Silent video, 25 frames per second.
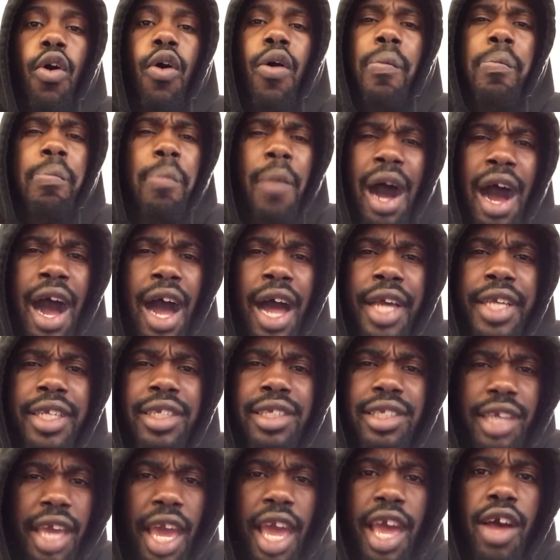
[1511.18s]
on my
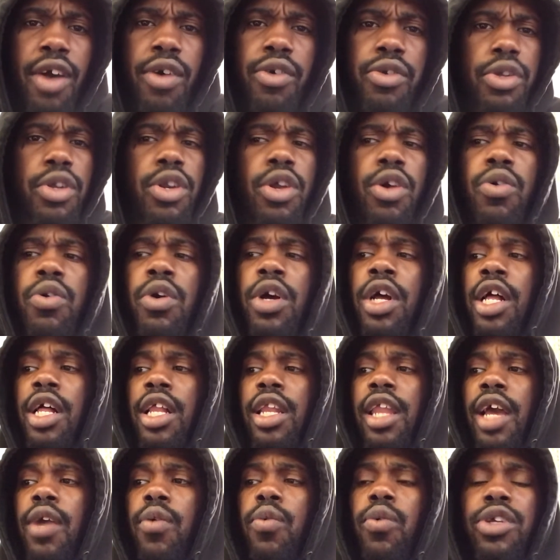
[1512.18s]
scale, you know.
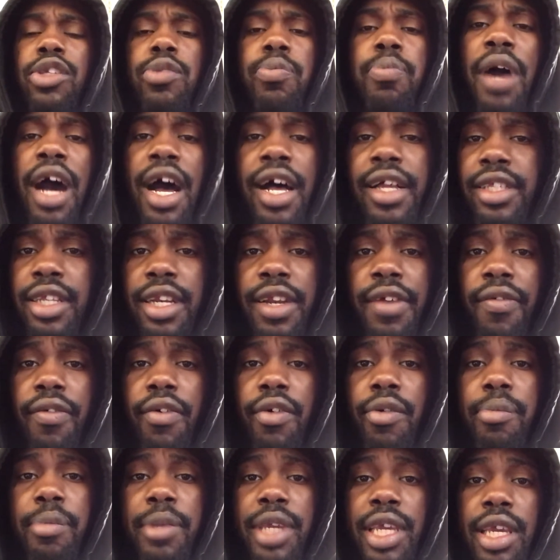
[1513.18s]
Like, what's positive
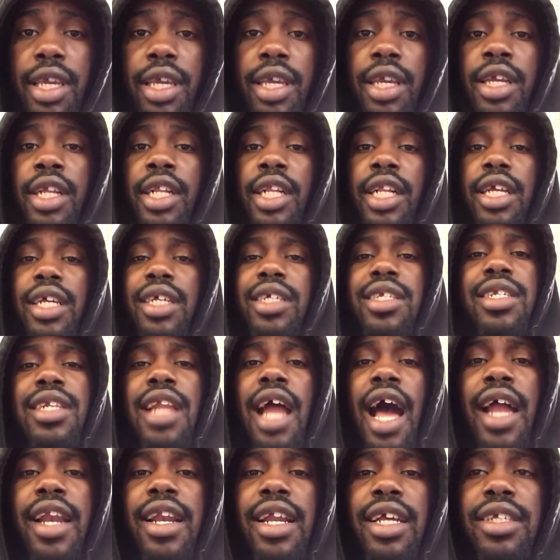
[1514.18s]
for me is
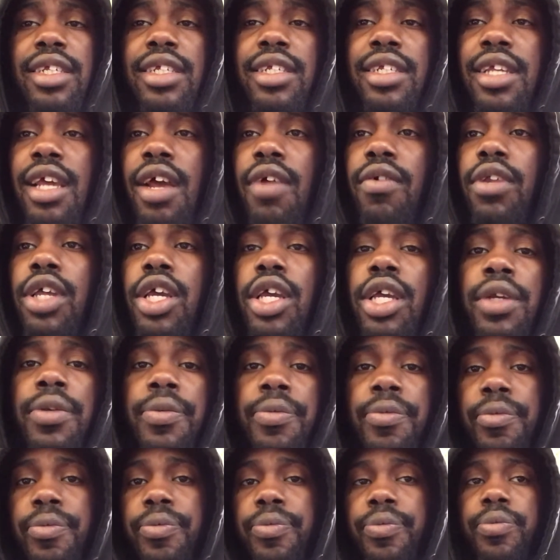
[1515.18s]
not necessarily,
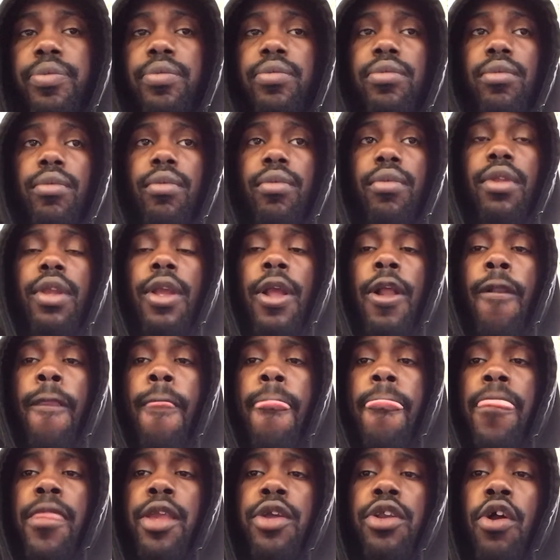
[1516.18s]

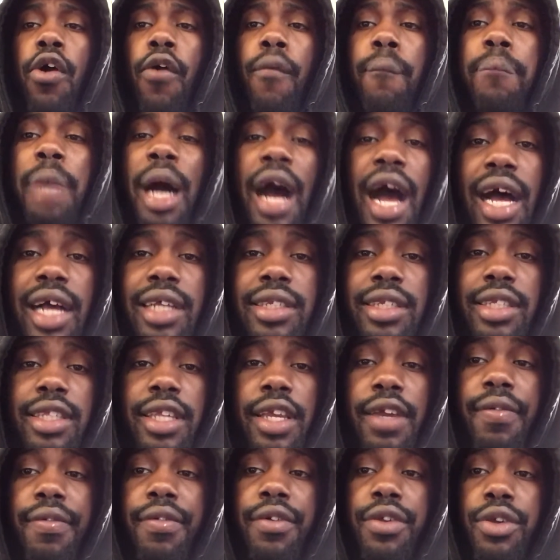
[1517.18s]
you know,
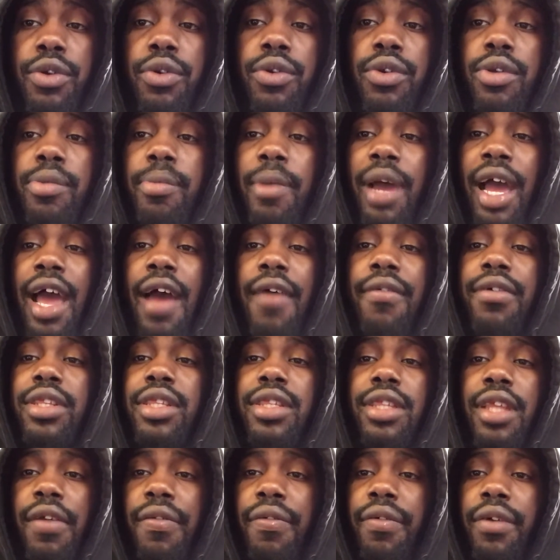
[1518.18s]
positive for you. You might have a
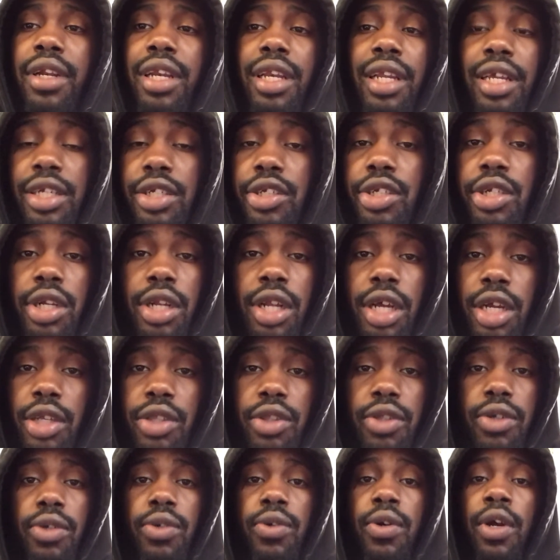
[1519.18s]
different lens you're
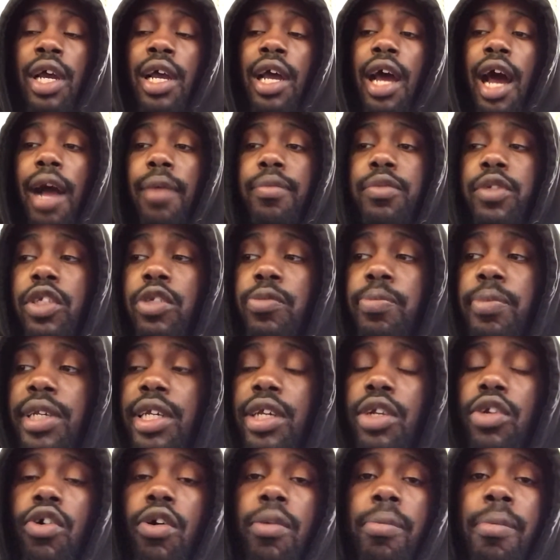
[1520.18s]
looking through. I'm just
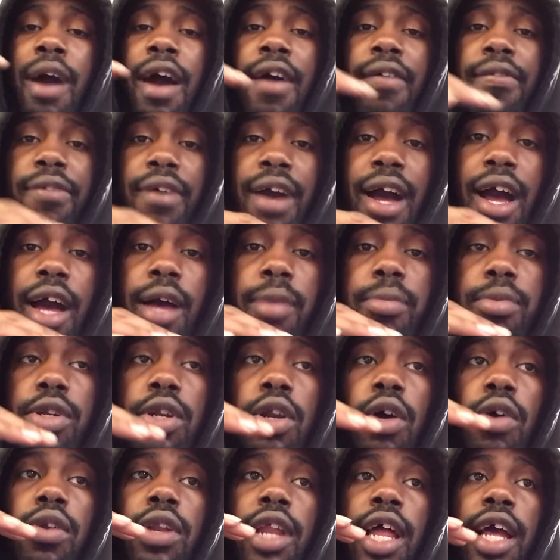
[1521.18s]
speaking on my vibe, you
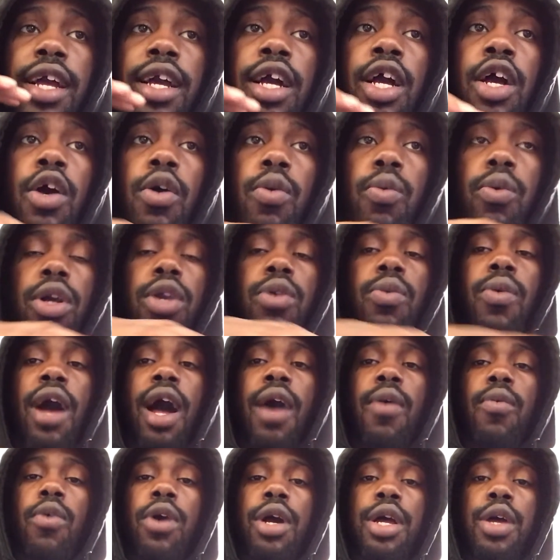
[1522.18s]
know, like, what do
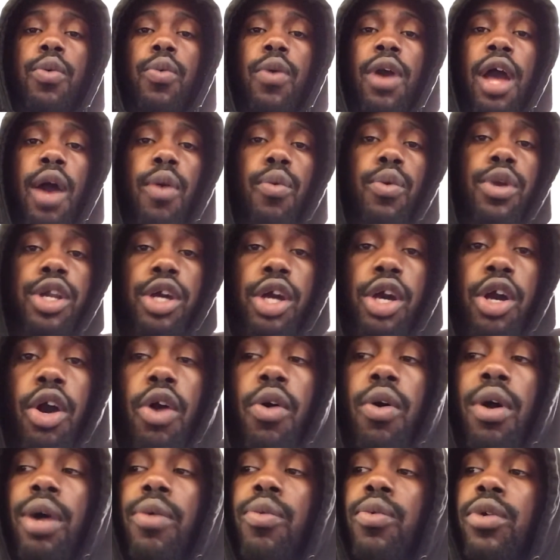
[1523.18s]
I want and where I want to
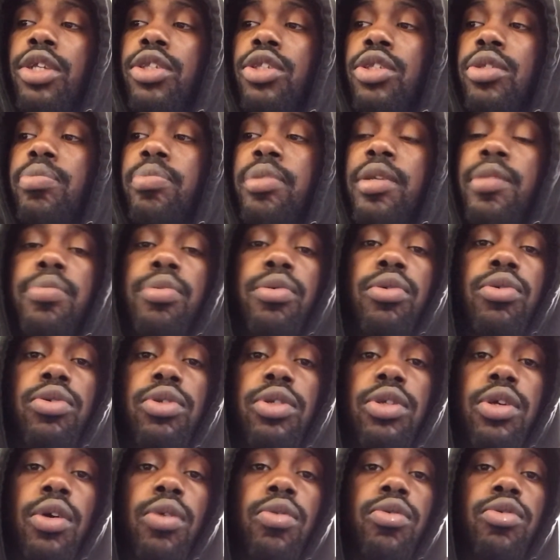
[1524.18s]
go? I want people
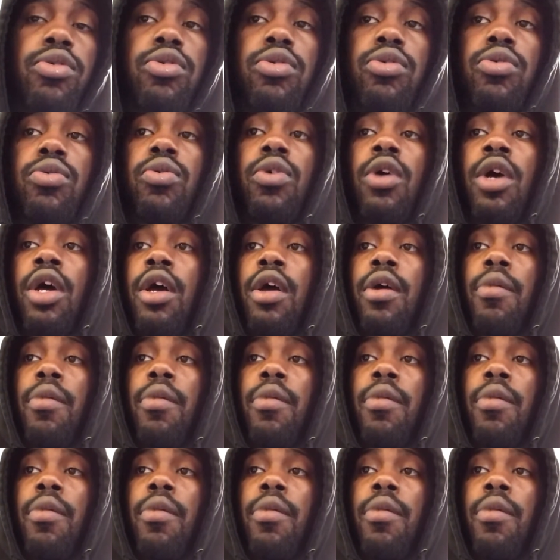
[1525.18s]
who's going to